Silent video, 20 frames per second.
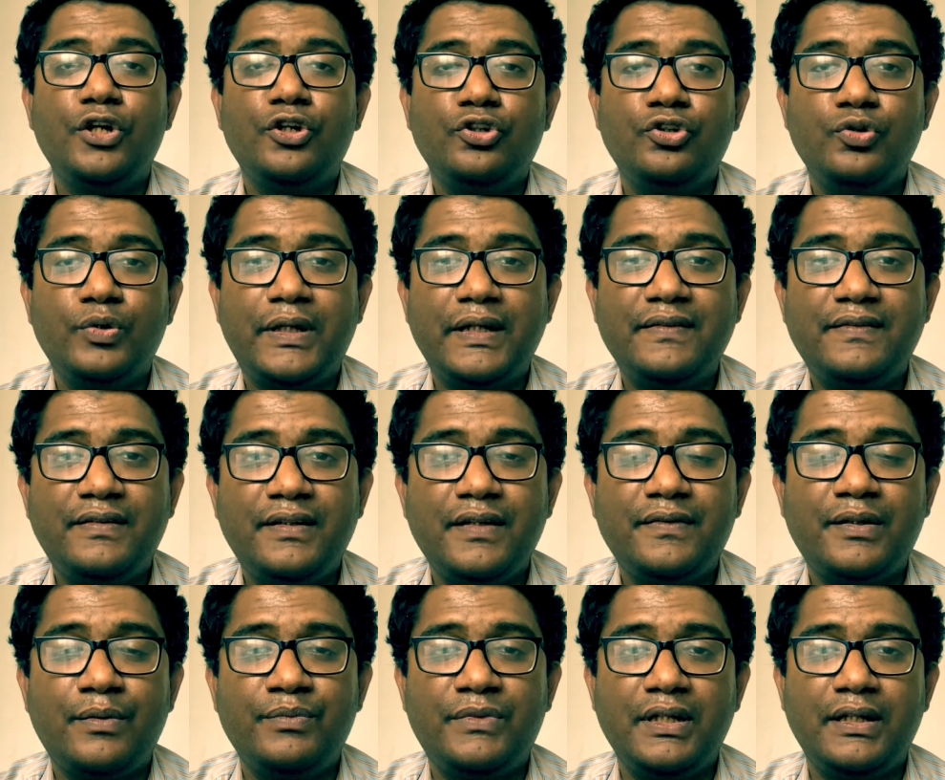You can say
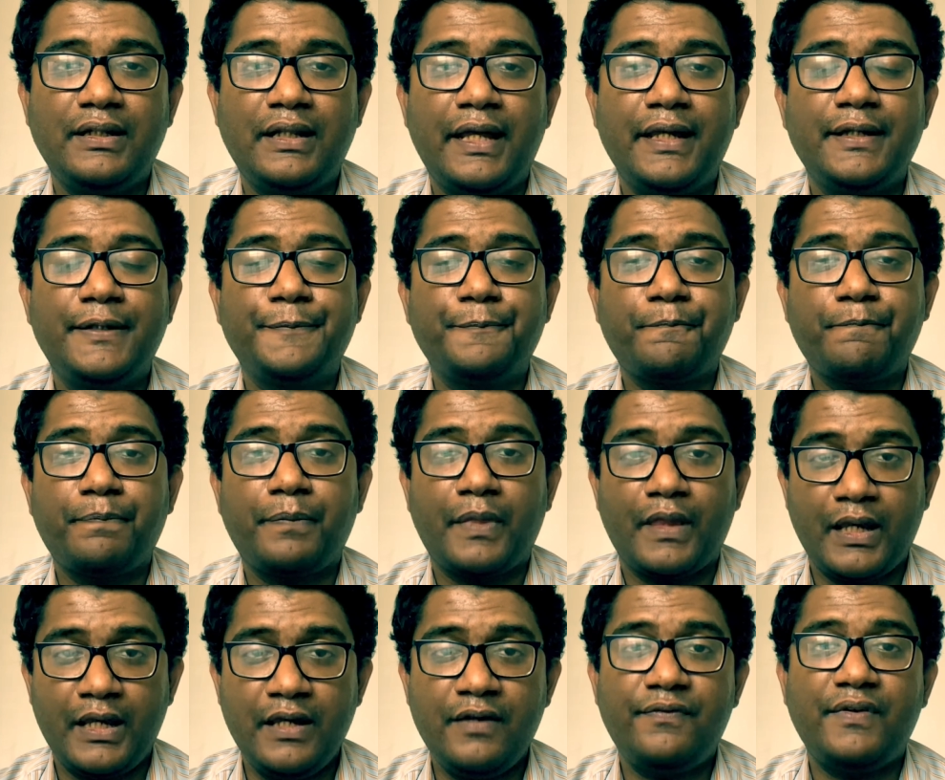something like,
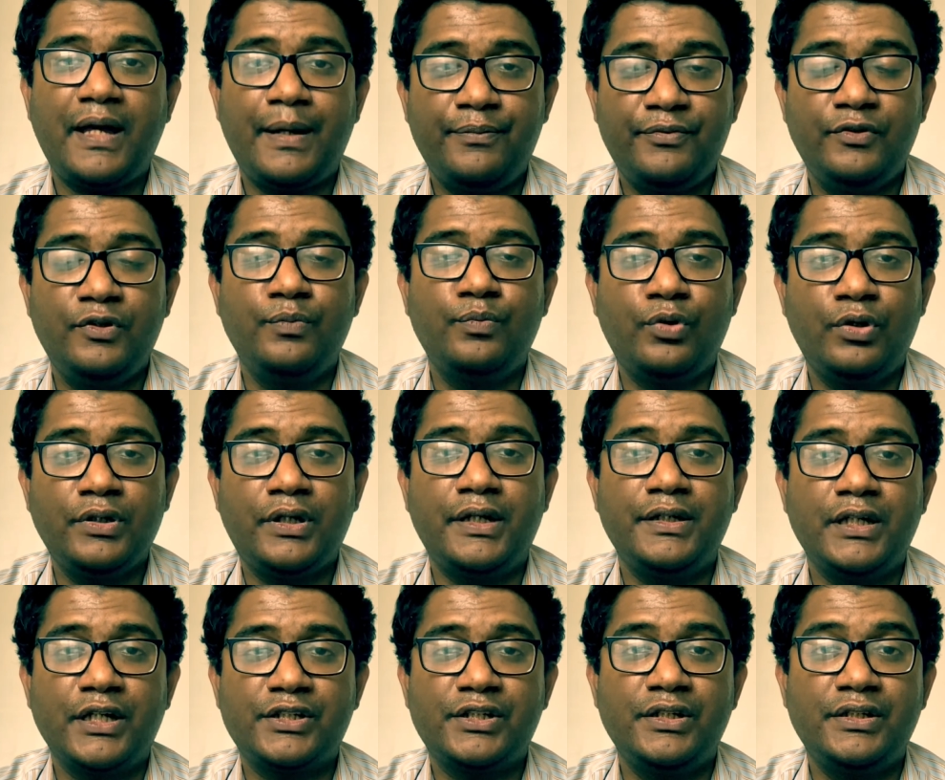if absolute bone
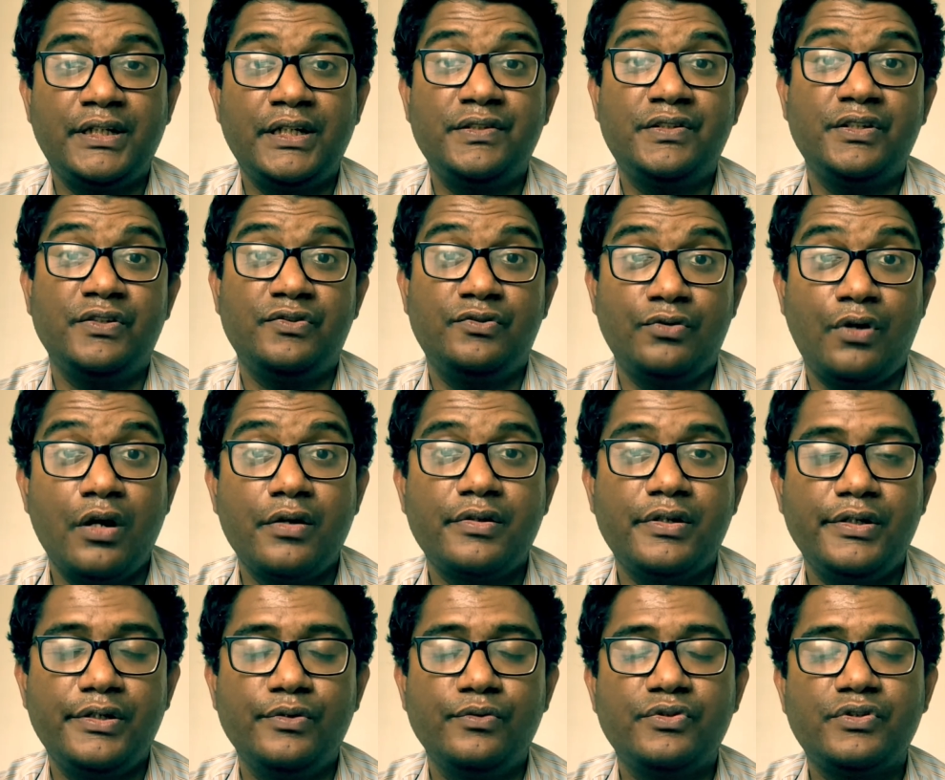conduction test is not
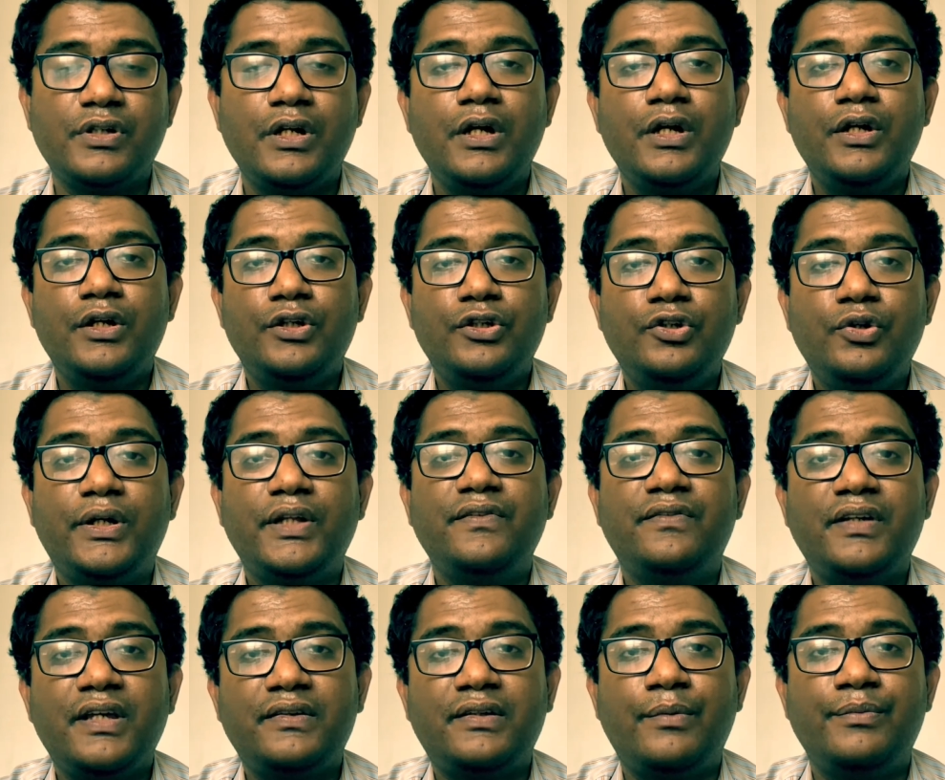reduced, you can
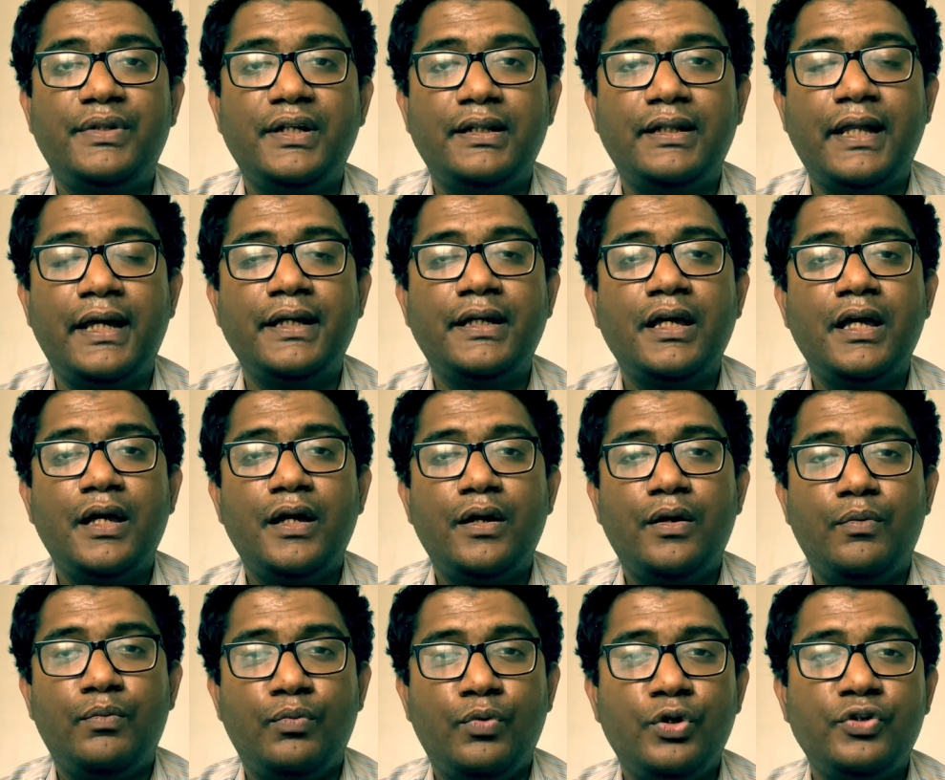say something like,
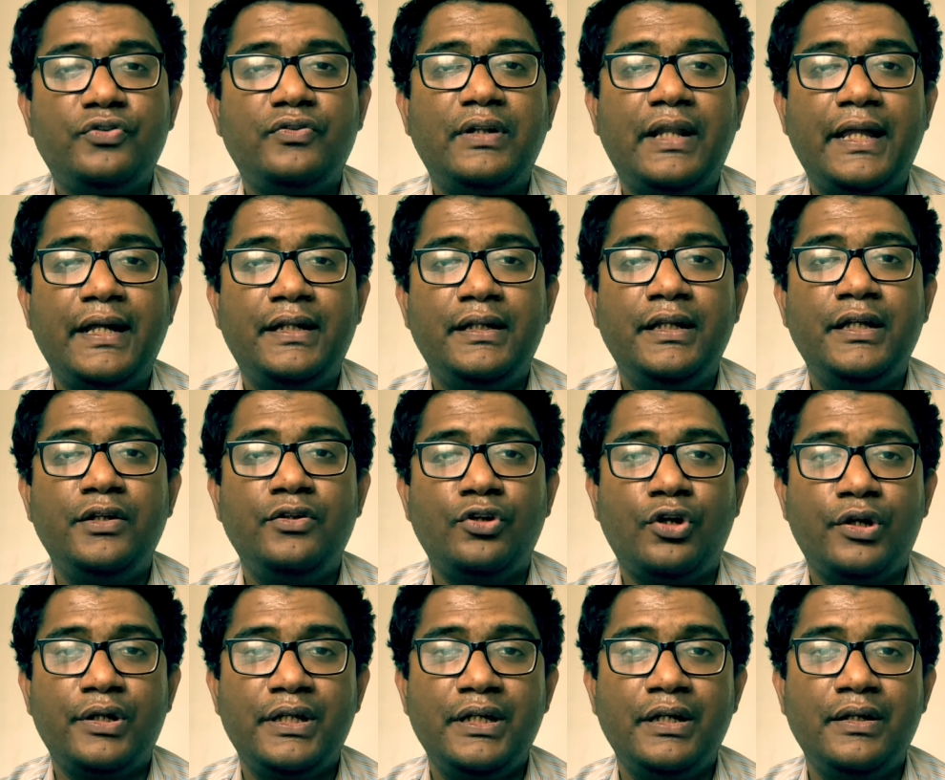most likely
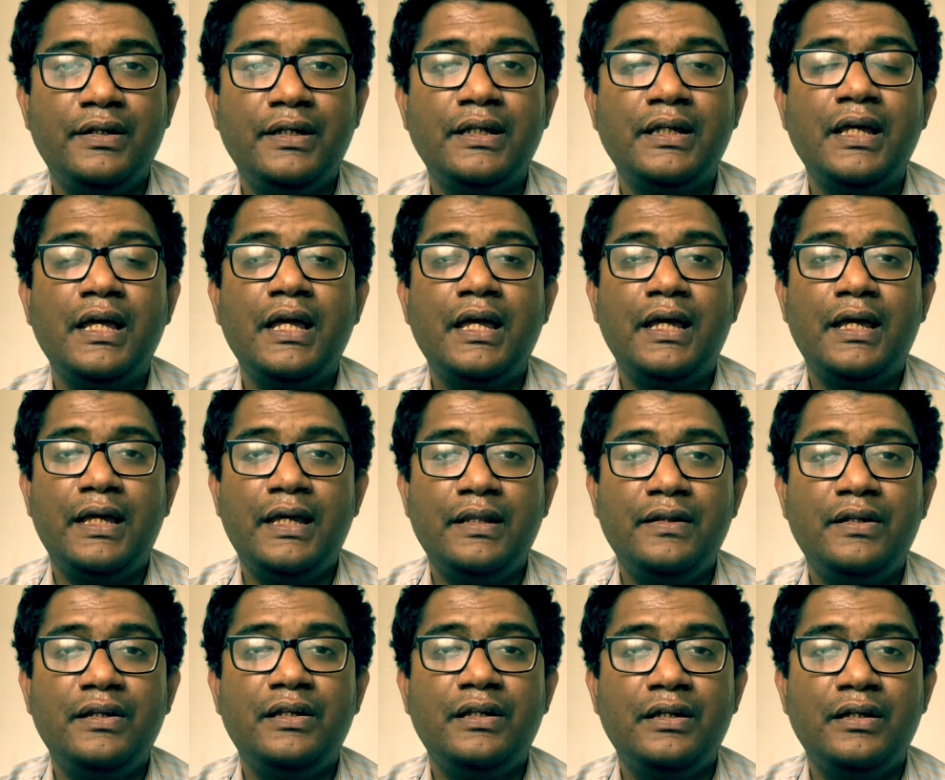your hearing in
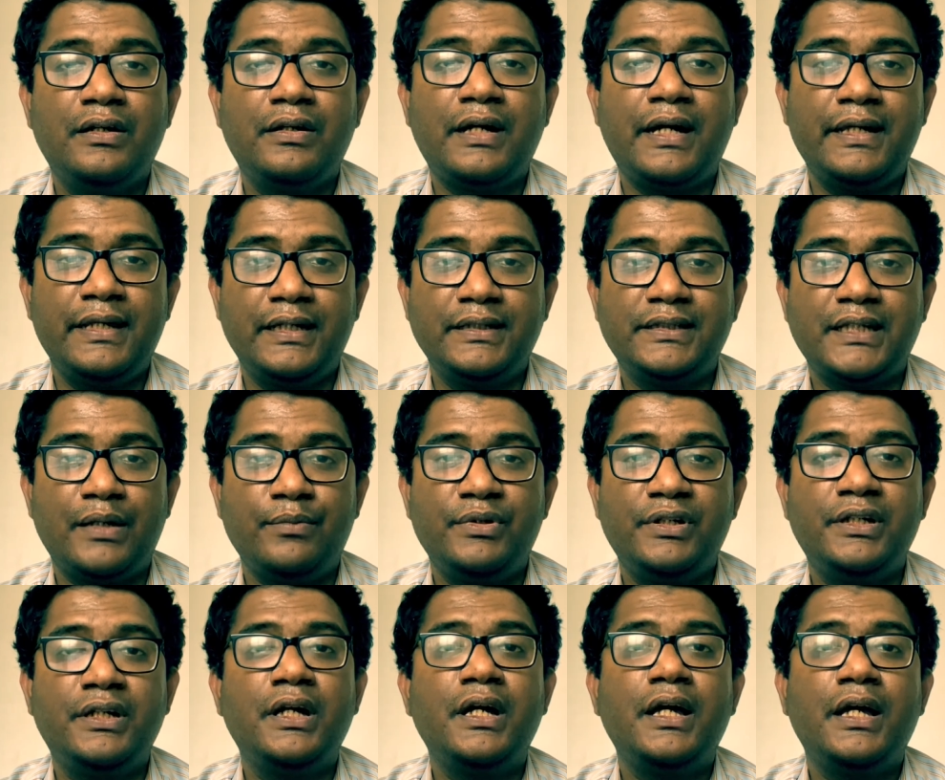the ear I
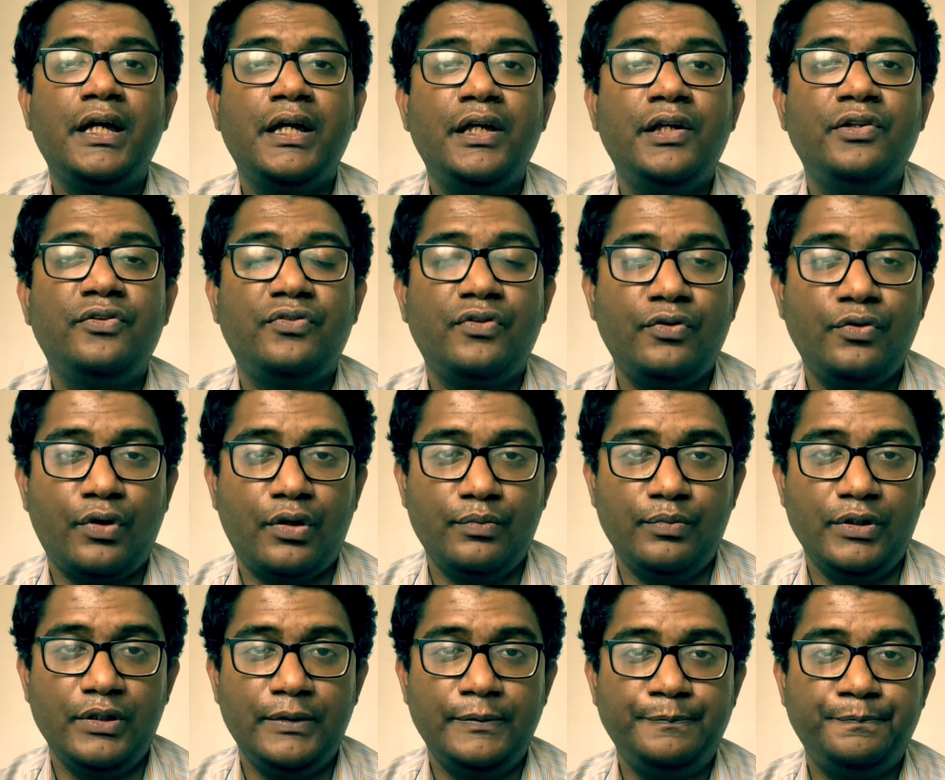examined is normal.